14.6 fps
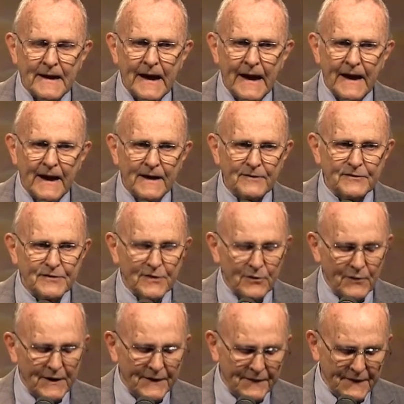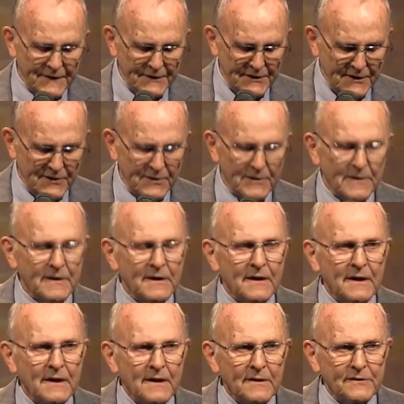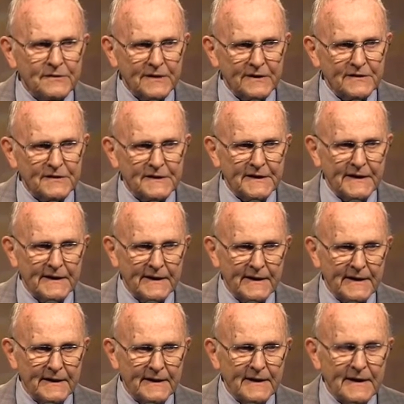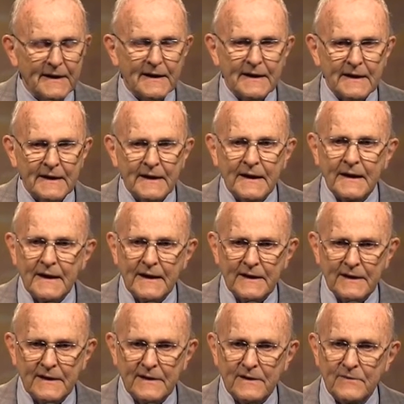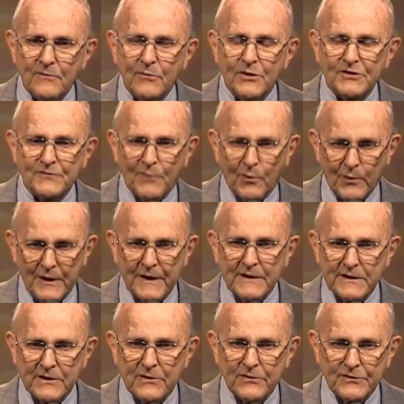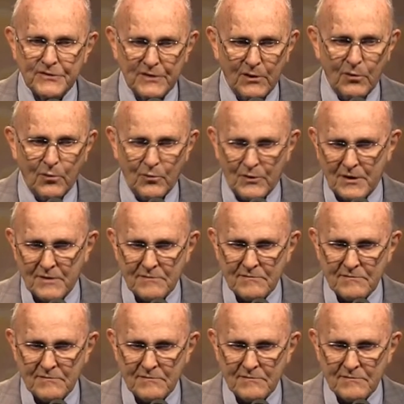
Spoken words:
And so in the year 610, he was 40 years old.